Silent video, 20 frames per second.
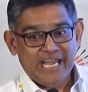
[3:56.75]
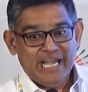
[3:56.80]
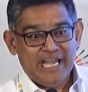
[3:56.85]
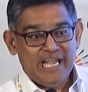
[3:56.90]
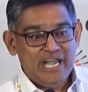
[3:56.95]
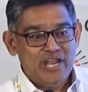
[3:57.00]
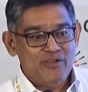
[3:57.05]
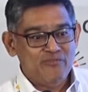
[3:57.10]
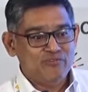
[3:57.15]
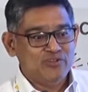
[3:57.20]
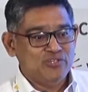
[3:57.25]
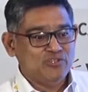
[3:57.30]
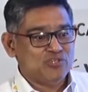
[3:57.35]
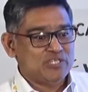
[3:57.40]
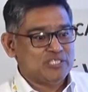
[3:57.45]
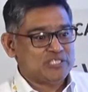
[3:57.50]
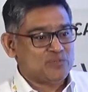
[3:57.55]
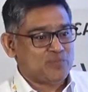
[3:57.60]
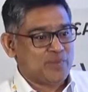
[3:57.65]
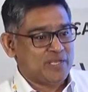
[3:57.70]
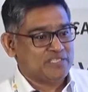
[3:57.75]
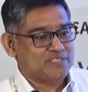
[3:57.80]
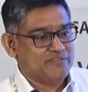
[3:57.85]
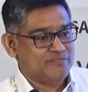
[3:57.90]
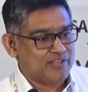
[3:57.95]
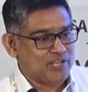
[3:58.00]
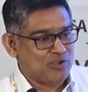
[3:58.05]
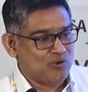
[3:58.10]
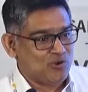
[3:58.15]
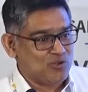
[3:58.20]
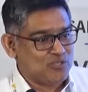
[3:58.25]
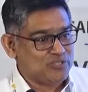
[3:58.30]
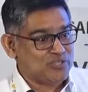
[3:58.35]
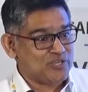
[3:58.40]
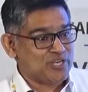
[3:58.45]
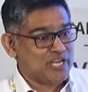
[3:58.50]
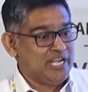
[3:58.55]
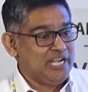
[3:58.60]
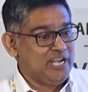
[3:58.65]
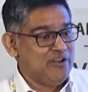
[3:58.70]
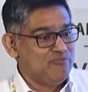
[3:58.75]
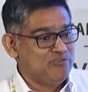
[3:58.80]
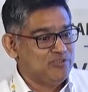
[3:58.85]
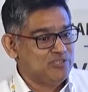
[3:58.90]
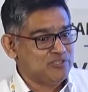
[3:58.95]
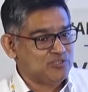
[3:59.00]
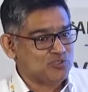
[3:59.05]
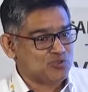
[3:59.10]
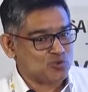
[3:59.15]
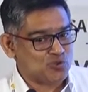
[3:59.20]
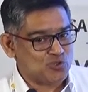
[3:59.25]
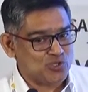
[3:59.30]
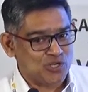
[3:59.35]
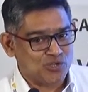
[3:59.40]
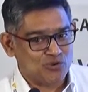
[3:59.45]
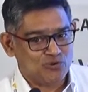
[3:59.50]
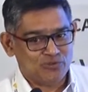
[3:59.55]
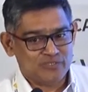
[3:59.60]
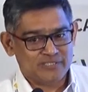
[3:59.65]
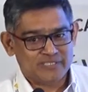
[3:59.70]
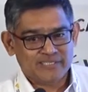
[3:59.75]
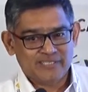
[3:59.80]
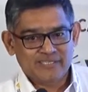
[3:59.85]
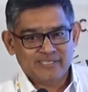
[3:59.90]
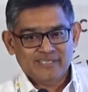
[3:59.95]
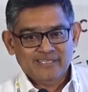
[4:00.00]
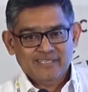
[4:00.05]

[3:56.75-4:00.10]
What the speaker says: individual specific goals or individual social goals.